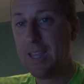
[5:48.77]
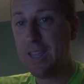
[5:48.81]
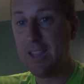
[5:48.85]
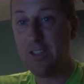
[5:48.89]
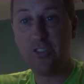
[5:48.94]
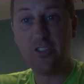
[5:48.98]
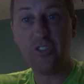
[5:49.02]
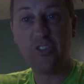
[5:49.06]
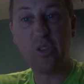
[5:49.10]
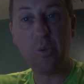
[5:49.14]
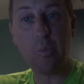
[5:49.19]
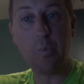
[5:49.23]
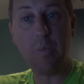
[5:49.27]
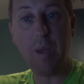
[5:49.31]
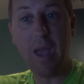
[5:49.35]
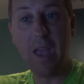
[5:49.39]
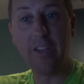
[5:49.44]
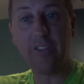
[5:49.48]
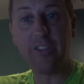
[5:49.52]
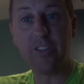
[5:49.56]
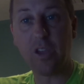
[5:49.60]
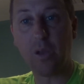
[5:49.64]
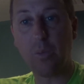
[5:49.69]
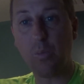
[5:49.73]
It's just a
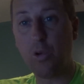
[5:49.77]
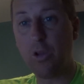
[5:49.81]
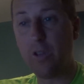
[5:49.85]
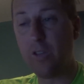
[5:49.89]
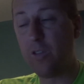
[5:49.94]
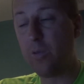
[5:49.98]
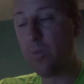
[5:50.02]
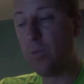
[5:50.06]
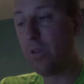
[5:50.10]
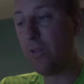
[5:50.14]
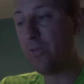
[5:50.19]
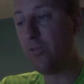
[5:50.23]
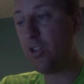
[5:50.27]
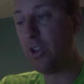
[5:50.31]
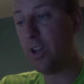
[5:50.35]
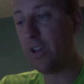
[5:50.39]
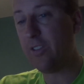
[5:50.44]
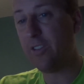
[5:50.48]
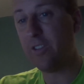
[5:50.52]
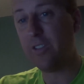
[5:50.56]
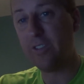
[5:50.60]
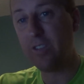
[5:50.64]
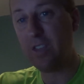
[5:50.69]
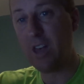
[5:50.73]
basic principle of
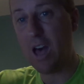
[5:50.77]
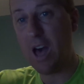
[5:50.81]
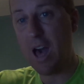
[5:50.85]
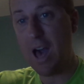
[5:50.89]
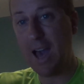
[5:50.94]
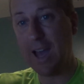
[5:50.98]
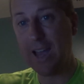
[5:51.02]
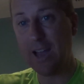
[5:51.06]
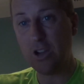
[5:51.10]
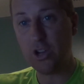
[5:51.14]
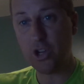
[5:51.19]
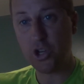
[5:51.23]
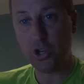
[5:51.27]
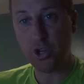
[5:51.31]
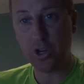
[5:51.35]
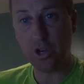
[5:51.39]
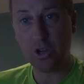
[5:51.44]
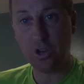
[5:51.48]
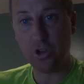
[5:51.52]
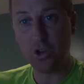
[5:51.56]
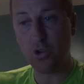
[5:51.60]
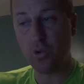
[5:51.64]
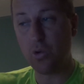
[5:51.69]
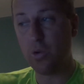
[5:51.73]
justice. The higher should
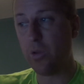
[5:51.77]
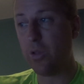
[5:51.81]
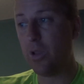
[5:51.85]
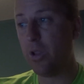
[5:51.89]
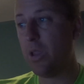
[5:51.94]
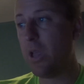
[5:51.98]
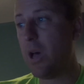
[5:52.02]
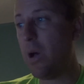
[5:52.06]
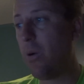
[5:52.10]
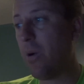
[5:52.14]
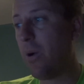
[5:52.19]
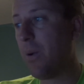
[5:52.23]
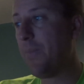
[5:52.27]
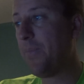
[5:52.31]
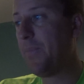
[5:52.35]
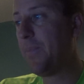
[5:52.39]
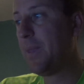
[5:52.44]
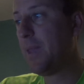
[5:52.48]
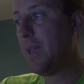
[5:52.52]
control the lower.